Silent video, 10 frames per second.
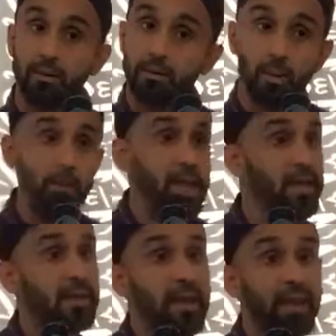we're
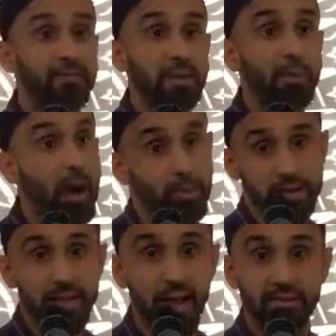paying hefty property
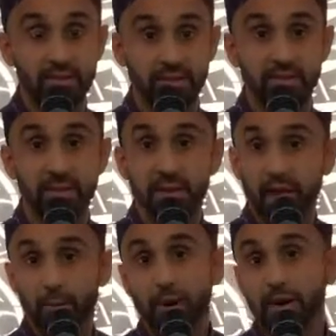taxes
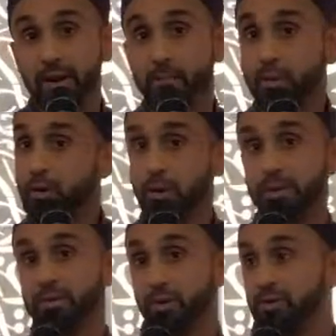and we're in a Blue
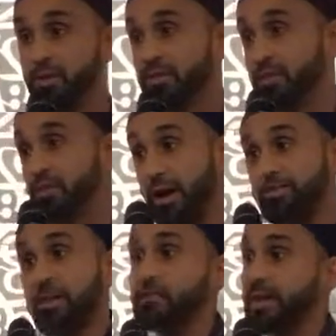Ribbon school system, so I
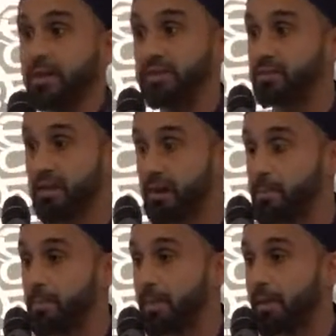sent my kids there.
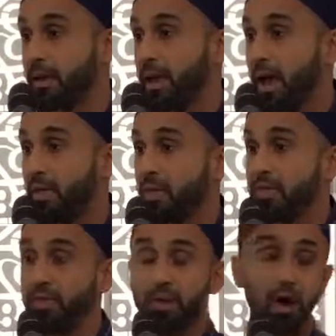And then
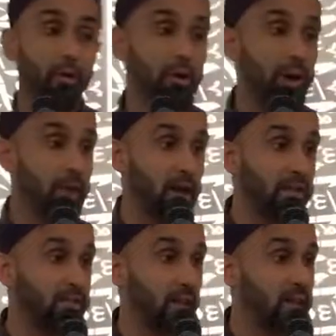the third will come out and
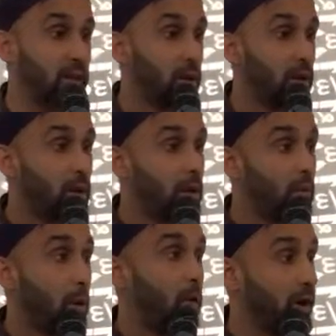say,
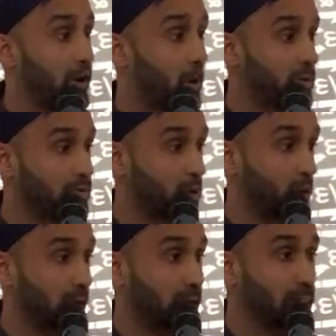well, we're in
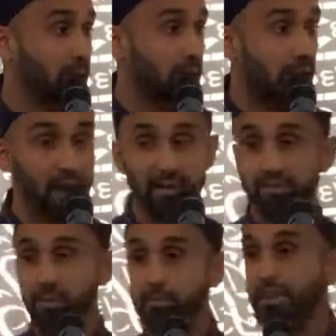homeschooling and it's
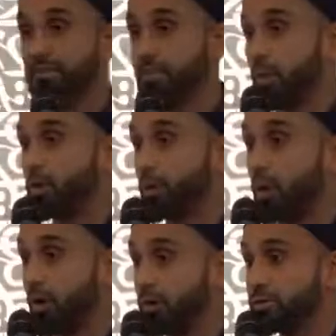the best of both
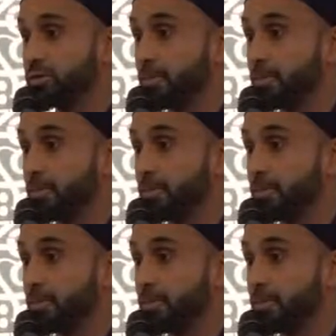worlds.